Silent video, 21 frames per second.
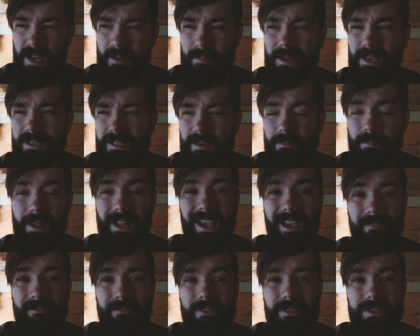yeah, because the
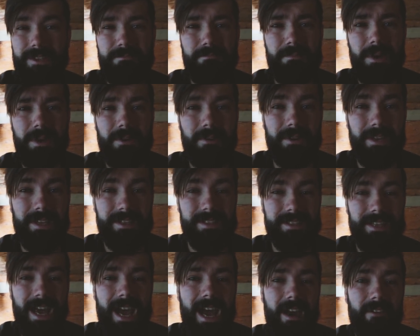plan for this boat is
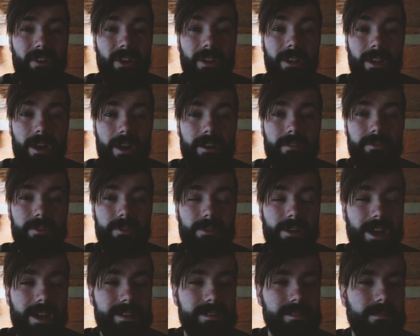to have a lot of you
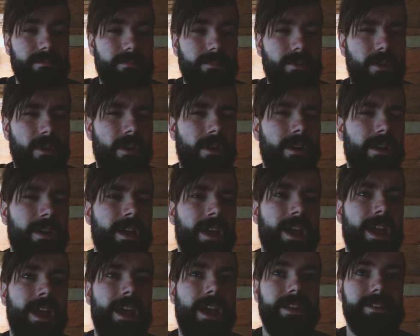guys on board,
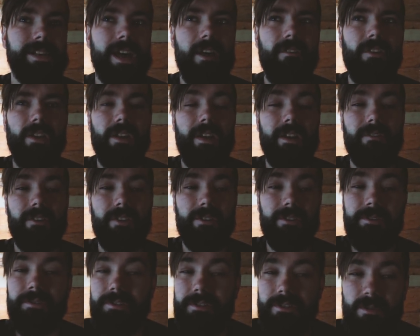to have a lot of other
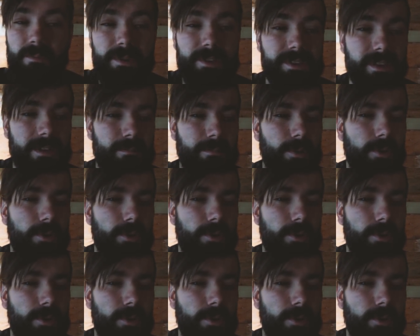YouTubers on